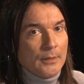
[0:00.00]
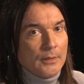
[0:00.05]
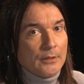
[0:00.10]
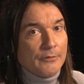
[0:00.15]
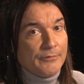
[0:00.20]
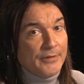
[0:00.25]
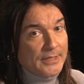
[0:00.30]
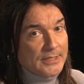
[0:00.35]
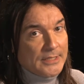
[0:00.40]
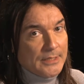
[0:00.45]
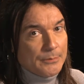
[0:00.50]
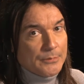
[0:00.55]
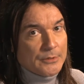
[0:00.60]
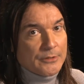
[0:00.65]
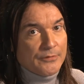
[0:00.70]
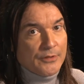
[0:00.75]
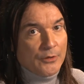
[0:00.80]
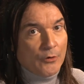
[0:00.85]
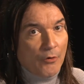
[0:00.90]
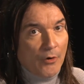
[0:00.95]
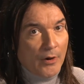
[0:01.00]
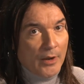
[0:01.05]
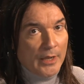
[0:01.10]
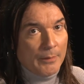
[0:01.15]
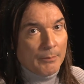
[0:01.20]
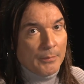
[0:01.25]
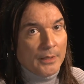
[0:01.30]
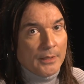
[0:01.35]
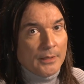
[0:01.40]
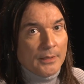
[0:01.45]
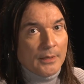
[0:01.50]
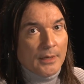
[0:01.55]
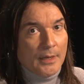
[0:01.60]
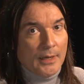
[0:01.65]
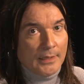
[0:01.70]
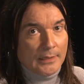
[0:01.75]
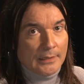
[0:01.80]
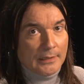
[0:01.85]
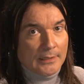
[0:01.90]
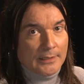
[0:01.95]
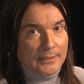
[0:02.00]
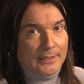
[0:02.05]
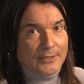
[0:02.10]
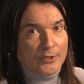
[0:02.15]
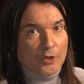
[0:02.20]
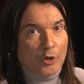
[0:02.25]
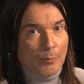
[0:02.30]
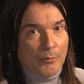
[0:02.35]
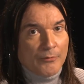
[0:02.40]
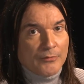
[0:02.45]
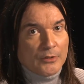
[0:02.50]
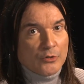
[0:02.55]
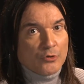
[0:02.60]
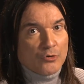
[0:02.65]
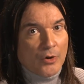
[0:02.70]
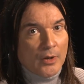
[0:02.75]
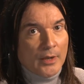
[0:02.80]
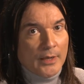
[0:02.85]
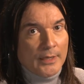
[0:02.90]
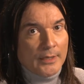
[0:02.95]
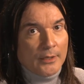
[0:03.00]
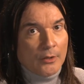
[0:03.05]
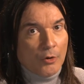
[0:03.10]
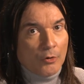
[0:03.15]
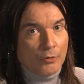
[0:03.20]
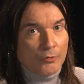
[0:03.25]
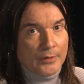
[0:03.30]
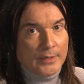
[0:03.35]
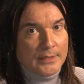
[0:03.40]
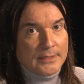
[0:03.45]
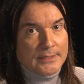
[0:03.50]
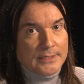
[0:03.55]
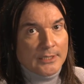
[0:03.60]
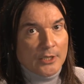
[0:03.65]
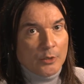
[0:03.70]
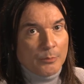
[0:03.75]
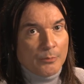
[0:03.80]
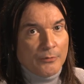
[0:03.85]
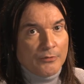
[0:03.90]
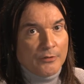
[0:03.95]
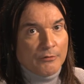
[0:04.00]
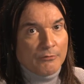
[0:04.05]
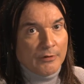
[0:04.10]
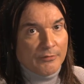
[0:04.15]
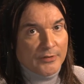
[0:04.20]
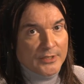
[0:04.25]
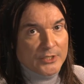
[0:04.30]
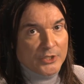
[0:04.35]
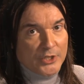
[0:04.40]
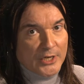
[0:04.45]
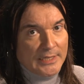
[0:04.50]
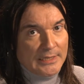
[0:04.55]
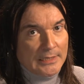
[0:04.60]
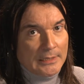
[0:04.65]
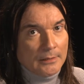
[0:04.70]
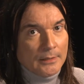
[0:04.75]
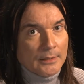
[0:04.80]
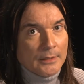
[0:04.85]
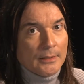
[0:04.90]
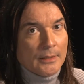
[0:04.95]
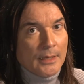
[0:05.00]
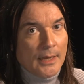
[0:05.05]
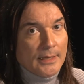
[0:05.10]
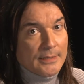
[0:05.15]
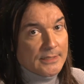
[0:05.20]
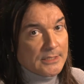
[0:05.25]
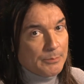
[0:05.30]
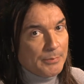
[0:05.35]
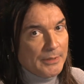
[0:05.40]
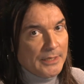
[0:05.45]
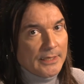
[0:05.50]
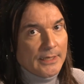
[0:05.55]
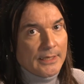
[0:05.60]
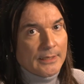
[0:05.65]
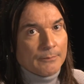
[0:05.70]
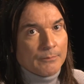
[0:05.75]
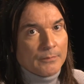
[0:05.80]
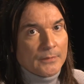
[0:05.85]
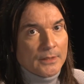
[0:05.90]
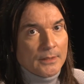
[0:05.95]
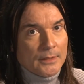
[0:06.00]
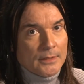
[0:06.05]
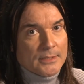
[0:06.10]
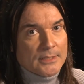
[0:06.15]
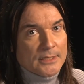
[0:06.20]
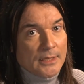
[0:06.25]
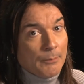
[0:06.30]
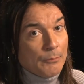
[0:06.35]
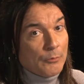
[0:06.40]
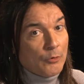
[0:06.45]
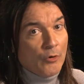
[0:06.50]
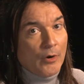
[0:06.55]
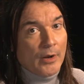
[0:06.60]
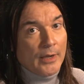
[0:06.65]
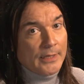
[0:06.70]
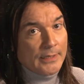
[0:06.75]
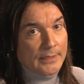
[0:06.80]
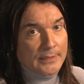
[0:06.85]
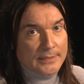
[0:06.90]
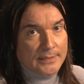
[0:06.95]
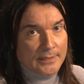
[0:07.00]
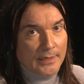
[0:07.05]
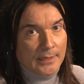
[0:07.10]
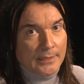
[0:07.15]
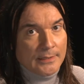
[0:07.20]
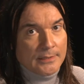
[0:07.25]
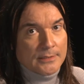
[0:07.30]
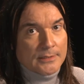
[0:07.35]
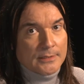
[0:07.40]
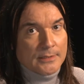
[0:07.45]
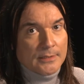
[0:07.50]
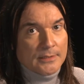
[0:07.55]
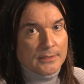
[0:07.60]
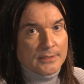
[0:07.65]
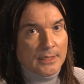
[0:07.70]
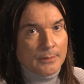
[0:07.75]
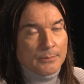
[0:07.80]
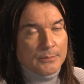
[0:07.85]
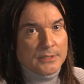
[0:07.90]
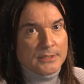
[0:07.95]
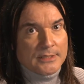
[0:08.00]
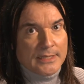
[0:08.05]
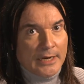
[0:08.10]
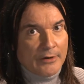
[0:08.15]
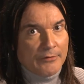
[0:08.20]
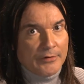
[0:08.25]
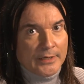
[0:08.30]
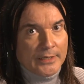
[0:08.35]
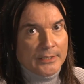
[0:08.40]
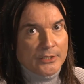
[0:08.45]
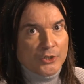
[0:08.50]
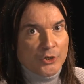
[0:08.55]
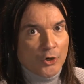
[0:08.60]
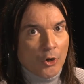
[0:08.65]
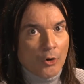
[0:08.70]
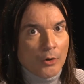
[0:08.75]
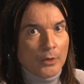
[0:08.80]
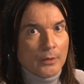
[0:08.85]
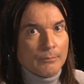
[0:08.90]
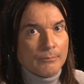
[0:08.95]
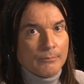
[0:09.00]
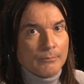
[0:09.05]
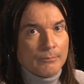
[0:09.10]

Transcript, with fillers: The victims of the crime huddle at the top of the dry concrete slope of the river's channel, unspeaking, some crying in silence, some staring in shock.